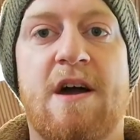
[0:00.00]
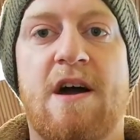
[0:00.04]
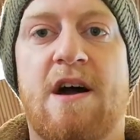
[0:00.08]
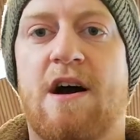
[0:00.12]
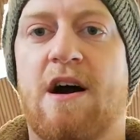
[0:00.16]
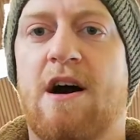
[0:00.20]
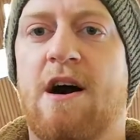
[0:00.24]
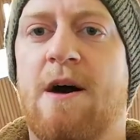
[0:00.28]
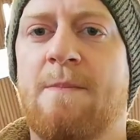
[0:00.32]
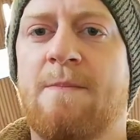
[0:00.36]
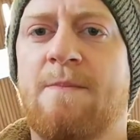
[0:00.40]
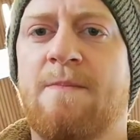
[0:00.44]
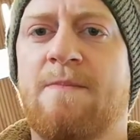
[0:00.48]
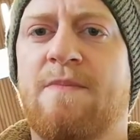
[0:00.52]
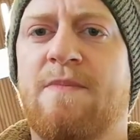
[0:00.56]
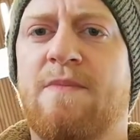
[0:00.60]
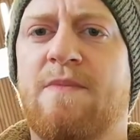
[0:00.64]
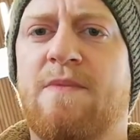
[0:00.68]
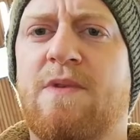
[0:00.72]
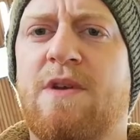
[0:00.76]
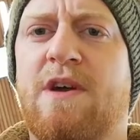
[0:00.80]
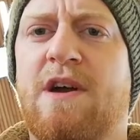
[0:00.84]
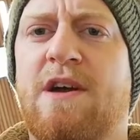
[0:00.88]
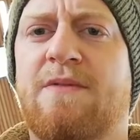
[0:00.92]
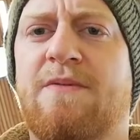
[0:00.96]

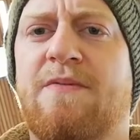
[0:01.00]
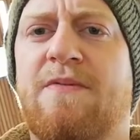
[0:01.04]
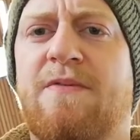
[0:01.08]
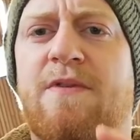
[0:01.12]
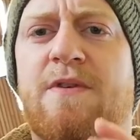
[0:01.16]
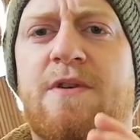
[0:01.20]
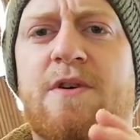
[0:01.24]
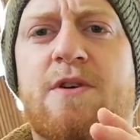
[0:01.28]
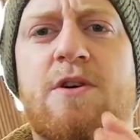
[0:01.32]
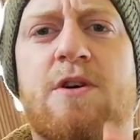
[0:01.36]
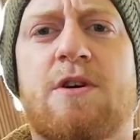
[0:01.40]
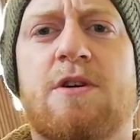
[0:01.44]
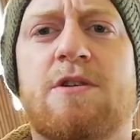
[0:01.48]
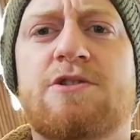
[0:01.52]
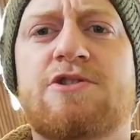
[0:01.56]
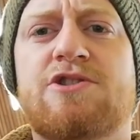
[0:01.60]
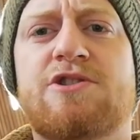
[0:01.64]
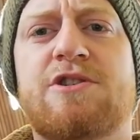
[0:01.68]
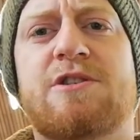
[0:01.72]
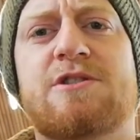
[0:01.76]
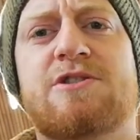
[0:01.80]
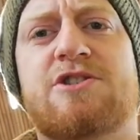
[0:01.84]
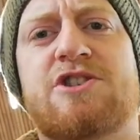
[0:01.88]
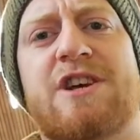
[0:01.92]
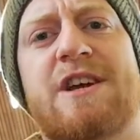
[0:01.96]
And for
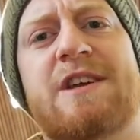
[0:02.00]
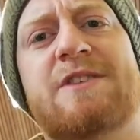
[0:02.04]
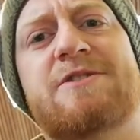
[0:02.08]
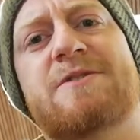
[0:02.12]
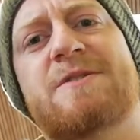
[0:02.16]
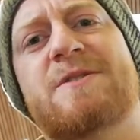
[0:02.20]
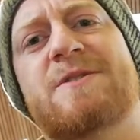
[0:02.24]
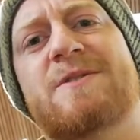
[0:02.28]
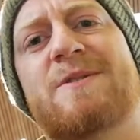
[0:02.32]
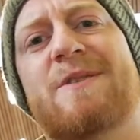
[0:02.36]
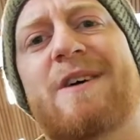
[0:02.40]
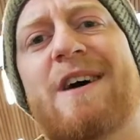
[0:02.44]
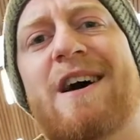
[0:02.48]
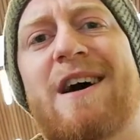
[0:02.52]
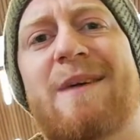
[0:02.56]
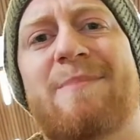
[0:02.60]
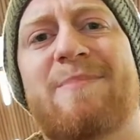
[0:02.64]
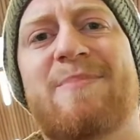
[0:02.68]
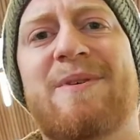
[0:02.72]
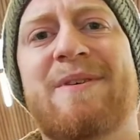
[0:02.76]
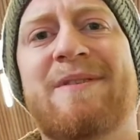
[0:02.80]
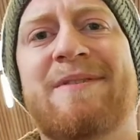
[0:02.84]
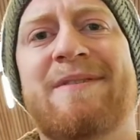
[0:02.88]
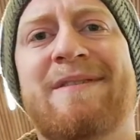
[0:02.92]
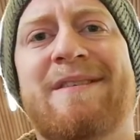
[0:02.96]
cultural changes to
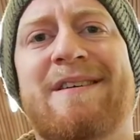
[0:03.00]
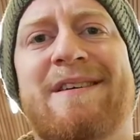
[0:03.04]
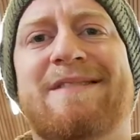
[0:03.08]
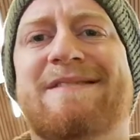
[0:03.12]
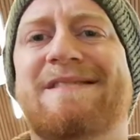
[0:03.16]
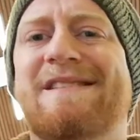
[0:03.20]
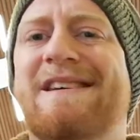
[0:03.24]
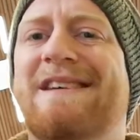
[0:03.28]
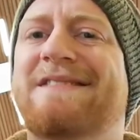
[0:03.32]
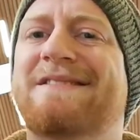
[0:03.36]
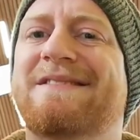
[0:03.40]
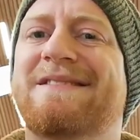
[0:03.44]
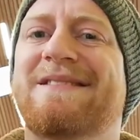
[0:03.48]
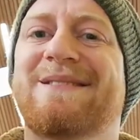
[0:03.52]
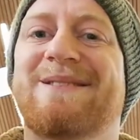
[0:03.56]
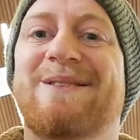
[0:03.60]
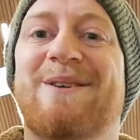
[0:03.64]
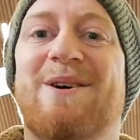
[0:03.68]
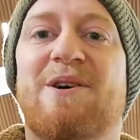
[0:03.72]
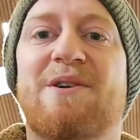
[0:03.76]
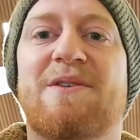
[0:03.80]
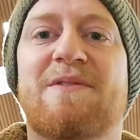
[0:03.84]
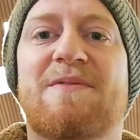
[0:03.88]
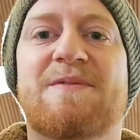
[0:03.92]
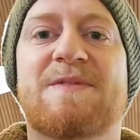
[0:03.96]
happen, that takes a
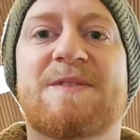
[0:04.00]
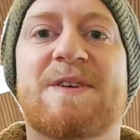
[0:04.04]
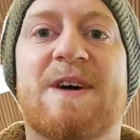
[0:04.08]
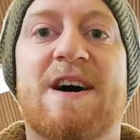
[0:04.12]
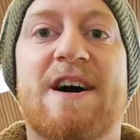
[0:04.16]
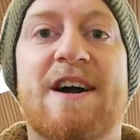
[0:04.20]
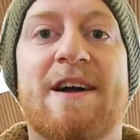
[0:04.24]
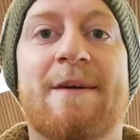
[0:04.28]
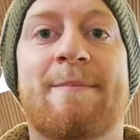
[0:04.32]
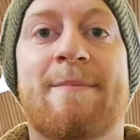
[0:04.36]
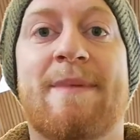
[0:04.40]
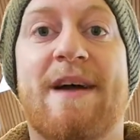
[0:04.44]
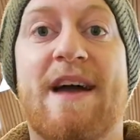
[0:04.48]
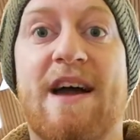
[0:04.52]
lot of time,